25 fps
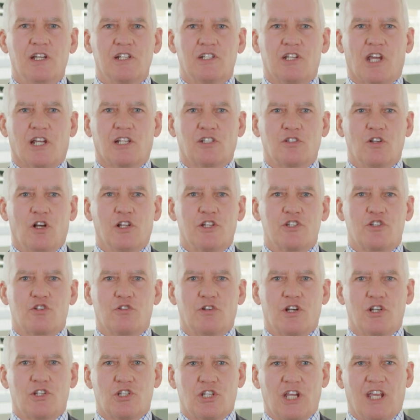to acknowledge
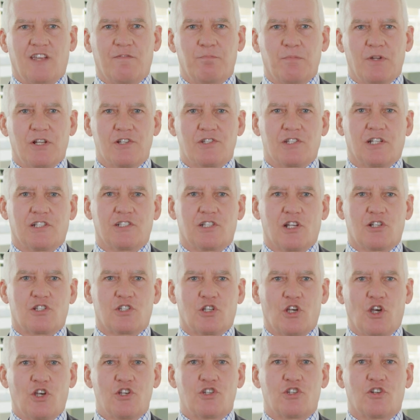your achievements and to
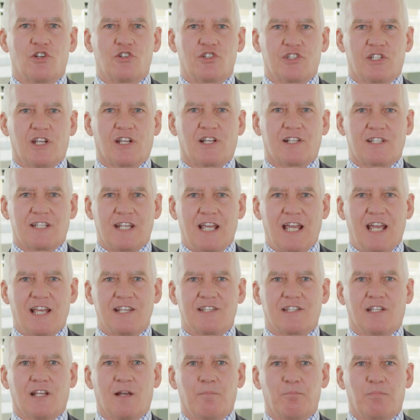toast your
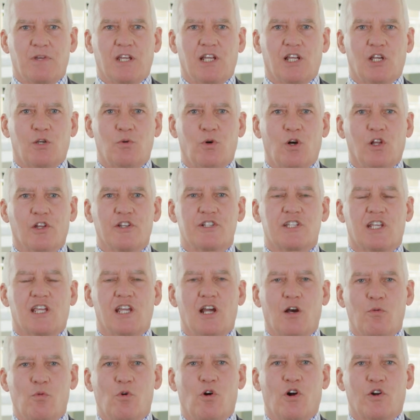success in being
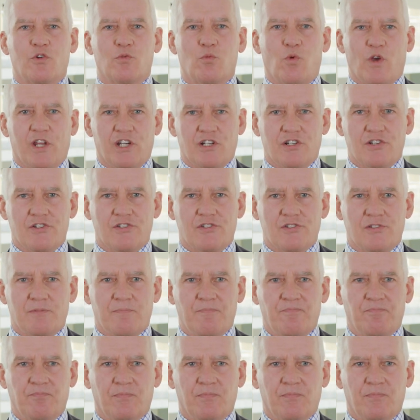quality award winners.